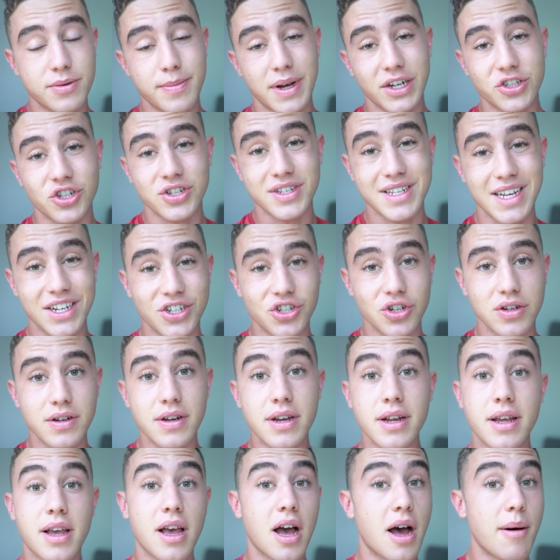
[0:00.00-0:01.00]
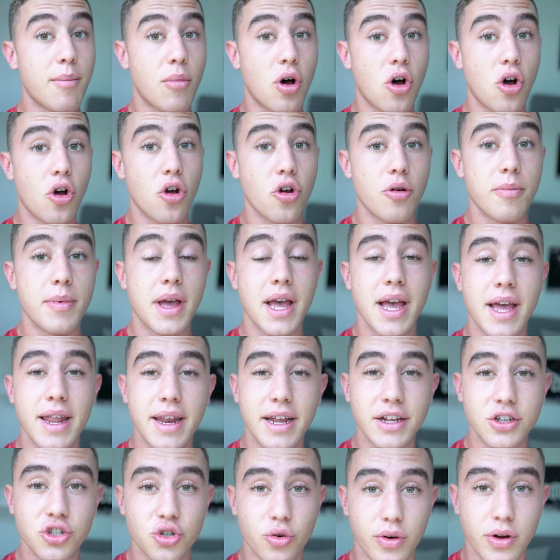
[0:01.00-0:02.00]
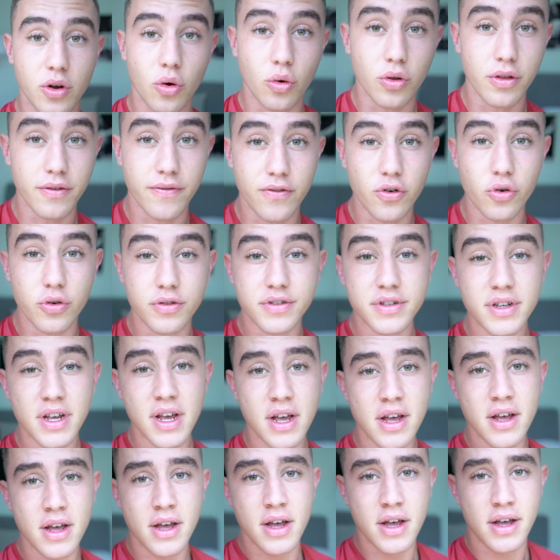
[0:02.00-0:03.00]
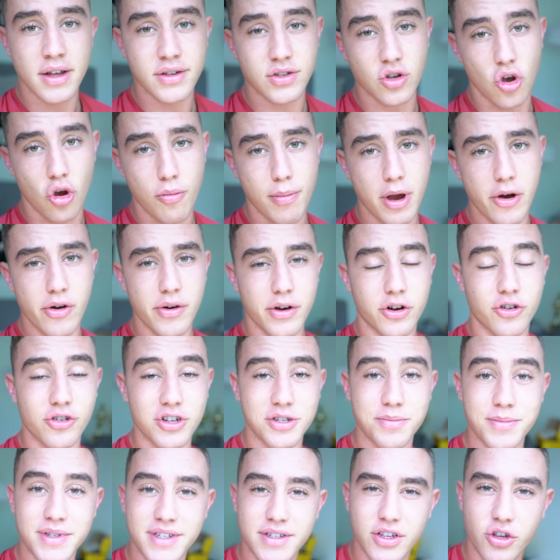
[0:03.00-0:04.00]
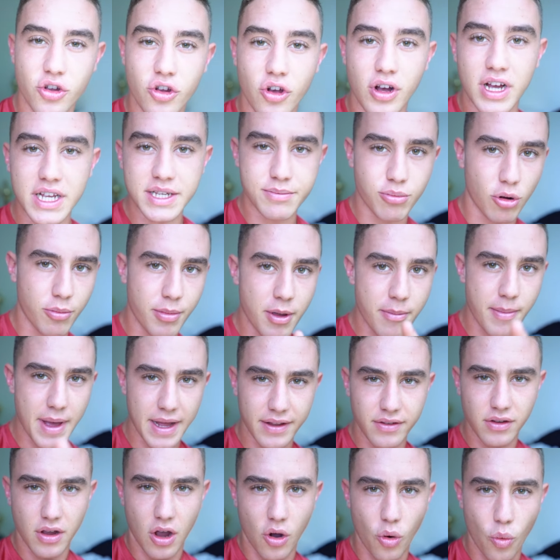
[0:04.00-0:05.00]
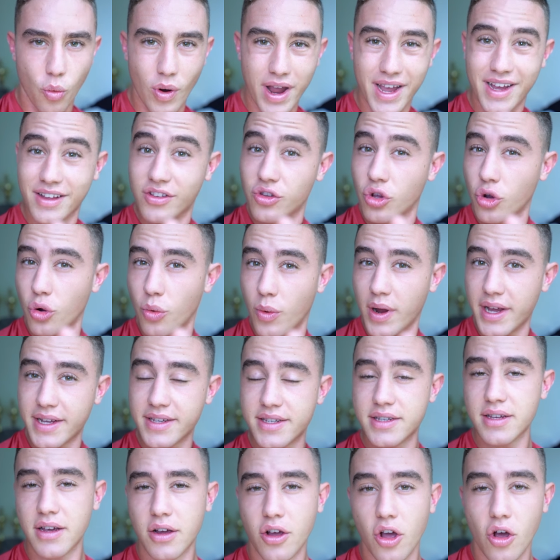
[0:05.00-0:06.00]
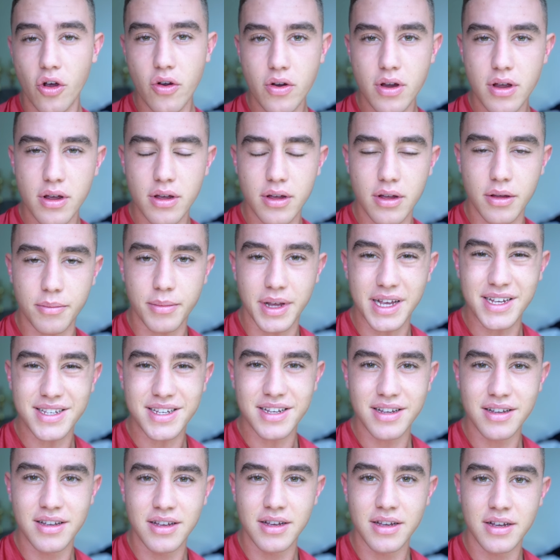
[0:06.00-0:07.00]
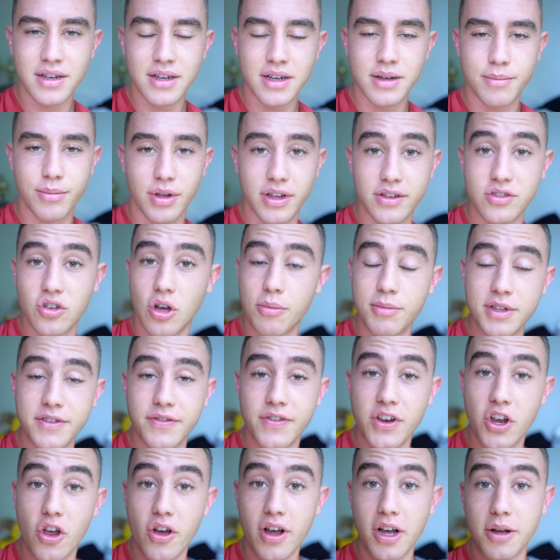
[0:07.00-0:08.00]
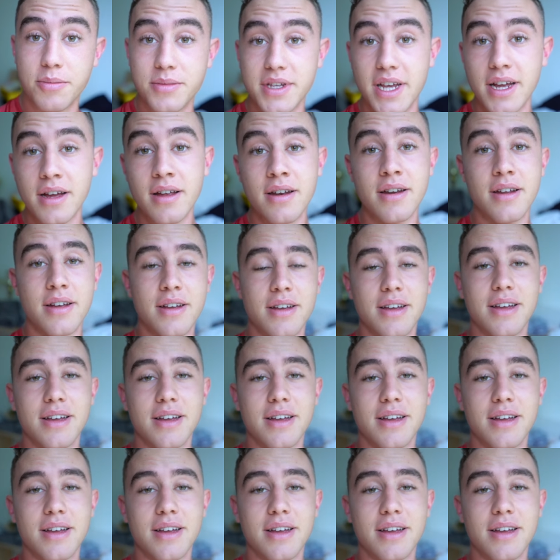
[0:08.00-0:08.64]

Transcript: smash a session, come home and enjoy all the foods. So Merry Christmas to you guys, probably about a week, two weeks ago, I'm guessing, by the time this video comes out.